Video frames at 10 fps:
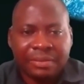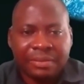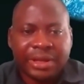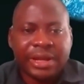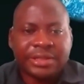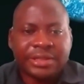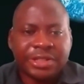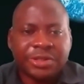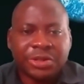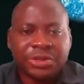My guest
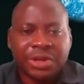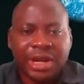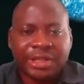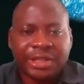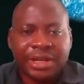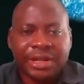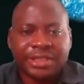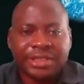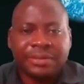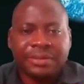is Dr.
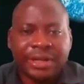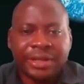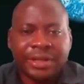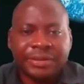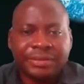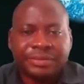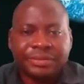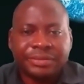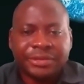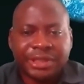Adrian Tiplady,
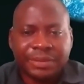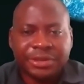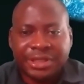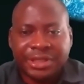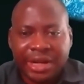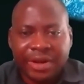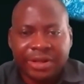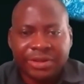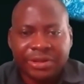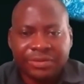Deputy
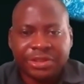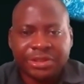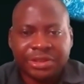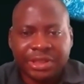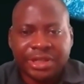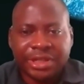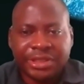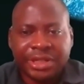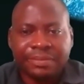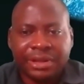Director for Strategy
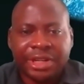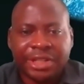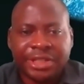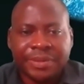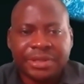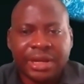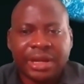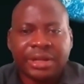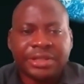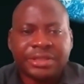and Partnerships
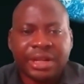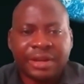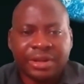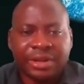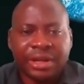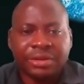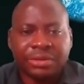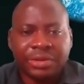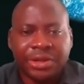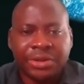at the South African
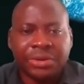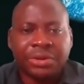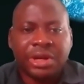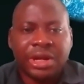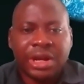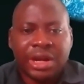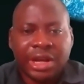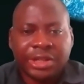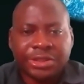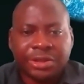Radio
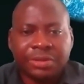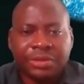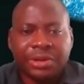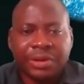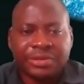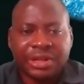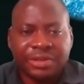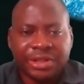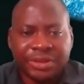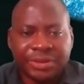Astronomy
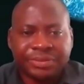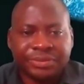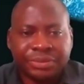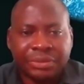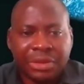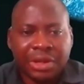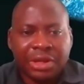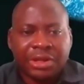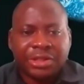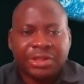Observatory.
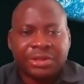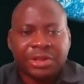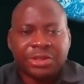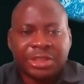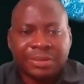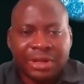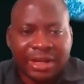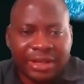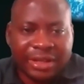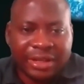Dr.
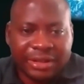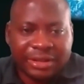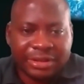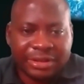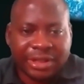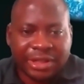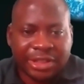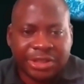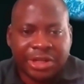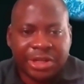Tiplady,
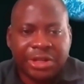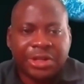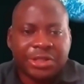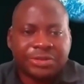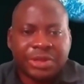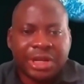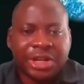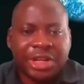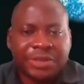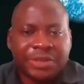joining us from
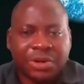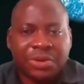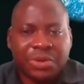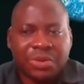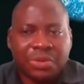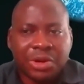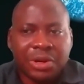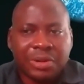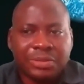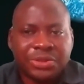Johannesburg,
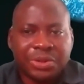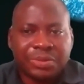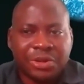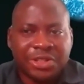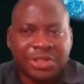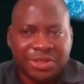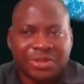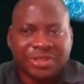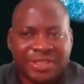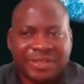welcome to Policy
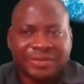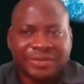Talks.